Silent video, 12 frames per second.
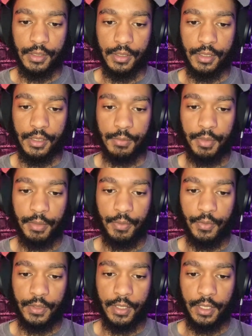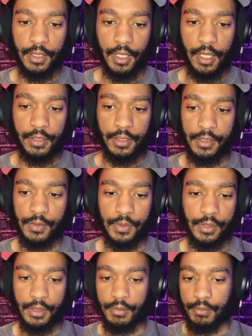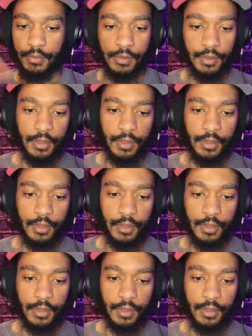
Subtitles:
because people think like this was some